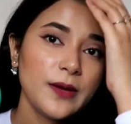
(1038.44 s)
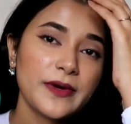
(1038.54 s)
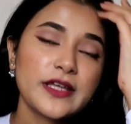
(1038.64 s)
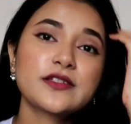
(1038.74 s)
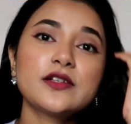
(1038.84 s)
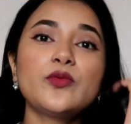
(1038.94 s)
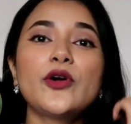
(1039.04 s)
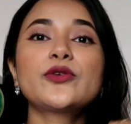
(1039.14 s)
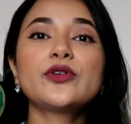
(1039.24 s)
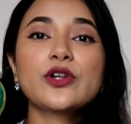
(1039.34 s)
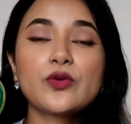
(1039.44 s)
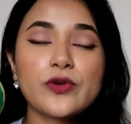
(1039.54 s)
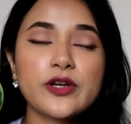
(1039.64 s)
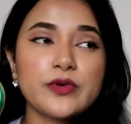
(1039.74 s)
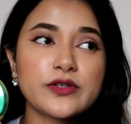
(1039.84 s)
But I still want to
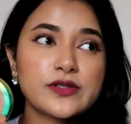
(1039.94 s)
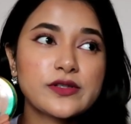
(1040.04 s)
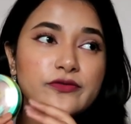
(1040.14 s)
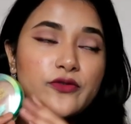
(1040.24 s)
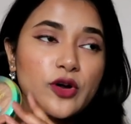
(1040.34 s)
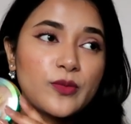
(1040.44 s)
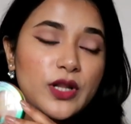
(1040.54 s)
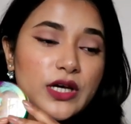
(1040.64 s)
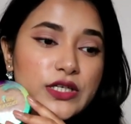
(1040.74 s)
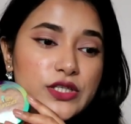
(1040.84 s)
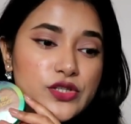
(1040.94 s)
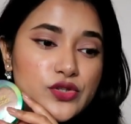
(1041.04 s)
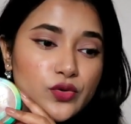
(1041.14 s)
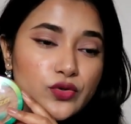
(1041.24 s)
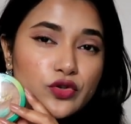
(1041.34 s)
include it because the formula is
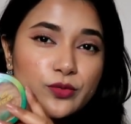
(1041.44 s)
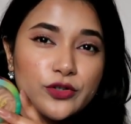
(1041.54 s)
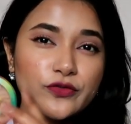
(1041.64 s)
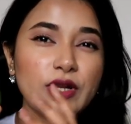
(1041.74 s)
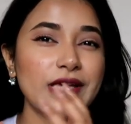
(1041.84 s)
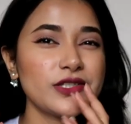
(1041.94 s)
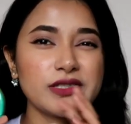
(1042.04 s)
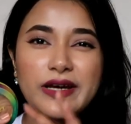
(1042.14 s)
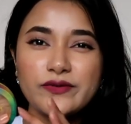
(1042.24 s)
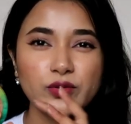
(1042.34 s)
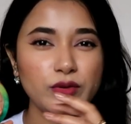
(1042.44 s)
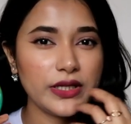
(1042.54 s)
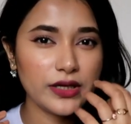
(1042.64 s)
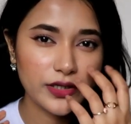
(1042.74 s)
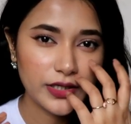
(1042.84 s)
so, so beautiful. I just have to
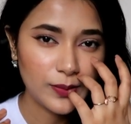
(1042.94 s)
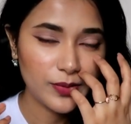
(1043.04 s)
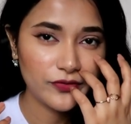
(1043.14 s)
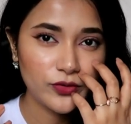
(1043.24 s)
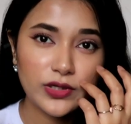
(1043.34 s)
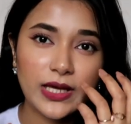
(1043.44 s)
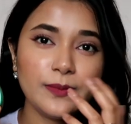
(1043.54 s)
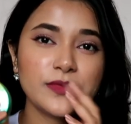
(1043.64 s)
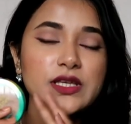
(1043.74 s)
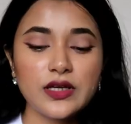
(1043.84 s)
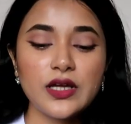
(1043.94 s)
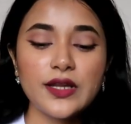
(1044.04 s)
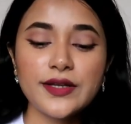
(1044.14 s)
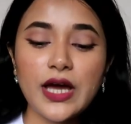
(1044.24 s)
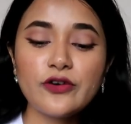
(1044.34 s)
layer it up a few times.
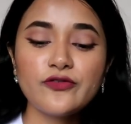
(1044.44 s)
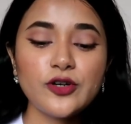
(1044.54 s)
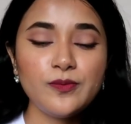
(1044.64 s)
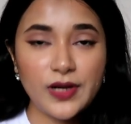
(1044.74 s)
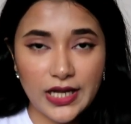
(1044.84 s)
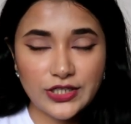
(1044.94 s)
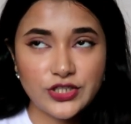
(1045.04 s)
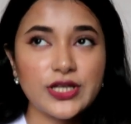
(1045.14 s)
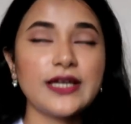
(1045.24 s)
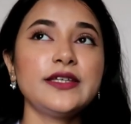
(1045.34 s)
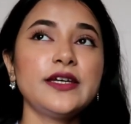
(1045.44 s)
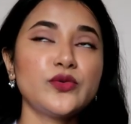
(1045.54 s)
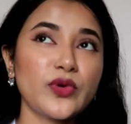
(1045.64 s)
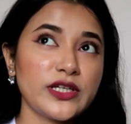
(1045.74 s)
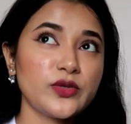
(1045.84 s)
Now for blush, I think
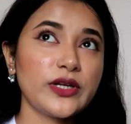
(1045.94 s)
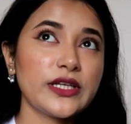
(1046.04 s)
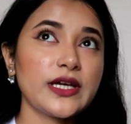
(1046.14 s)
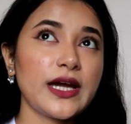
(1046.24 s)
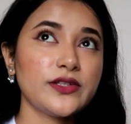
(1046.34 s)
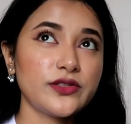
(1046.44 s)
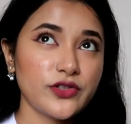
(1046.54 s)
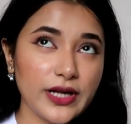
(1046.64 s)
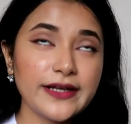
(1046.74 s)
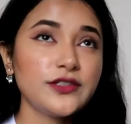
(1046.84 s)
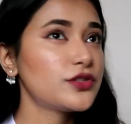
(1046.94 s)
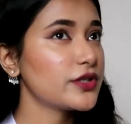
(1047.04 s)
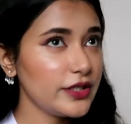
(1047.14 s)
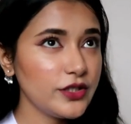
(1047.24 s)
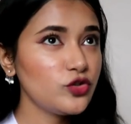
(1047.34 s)
in 2020 I tried
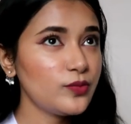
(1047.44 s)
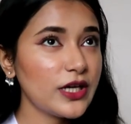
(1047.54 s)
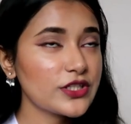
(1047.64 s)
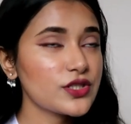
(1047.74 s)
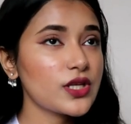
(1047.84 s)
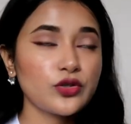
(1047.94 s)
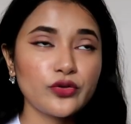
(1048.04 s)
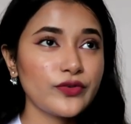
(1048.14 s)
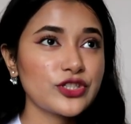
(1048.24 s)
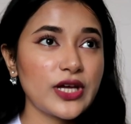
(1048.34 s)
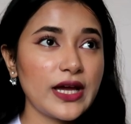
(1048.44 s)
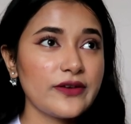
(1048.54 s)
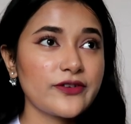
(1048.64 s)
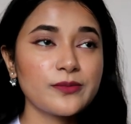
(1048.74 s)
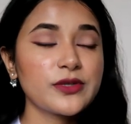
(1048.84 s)
3 new blushes, out of which I
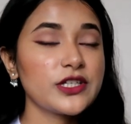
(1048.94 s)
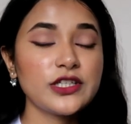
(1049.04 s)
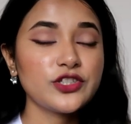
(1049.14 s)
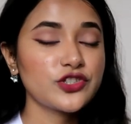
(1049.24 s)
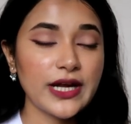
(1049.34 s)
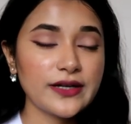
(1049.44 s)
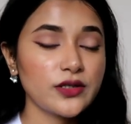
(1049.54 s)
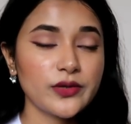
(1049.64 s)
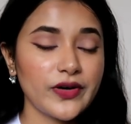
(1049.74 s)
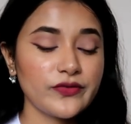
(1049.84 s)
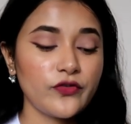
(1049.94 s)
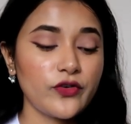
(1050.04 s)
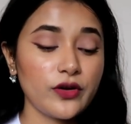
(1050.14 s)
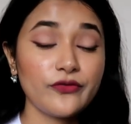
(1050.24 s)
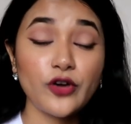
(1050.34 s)
have completely shattered one
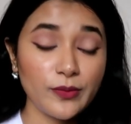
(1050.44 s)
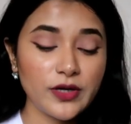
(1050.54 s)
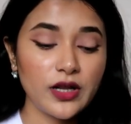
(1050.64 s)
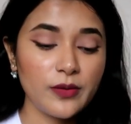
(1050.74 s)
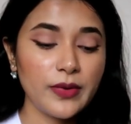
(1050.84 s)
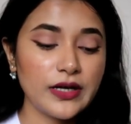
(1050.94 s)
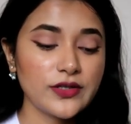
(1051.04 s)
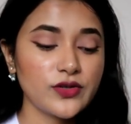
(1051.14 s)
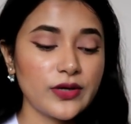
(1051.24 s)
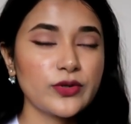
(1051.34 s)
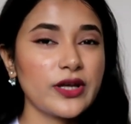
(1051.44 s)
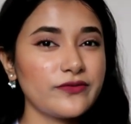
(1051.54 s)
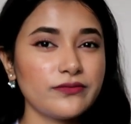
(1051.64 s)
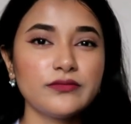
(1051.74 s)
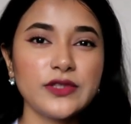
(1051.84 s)
from Color Bar. So I would
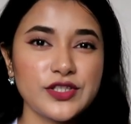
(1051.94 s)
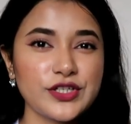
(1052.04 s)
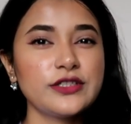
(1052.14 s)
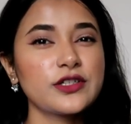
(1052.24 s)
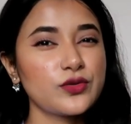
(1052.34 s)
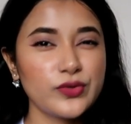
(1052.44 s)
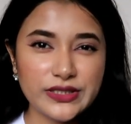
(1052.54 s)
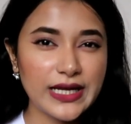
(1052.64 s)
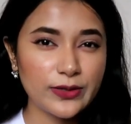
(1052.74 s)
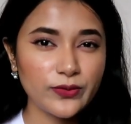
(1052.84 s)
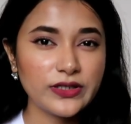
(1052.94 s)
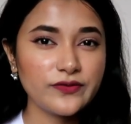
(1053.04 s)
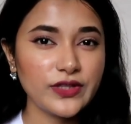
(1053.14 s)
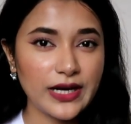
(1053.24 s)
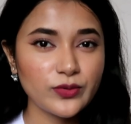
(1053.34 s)
have instead included that one
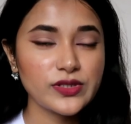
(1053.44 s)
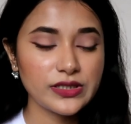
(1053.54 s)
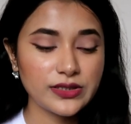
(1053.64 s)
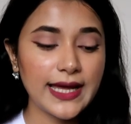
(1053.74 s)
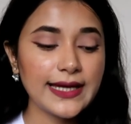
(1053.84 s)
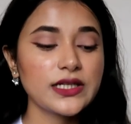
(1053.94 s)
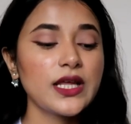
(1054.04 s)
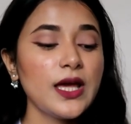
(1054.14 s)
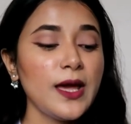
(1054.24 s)
if that was intact.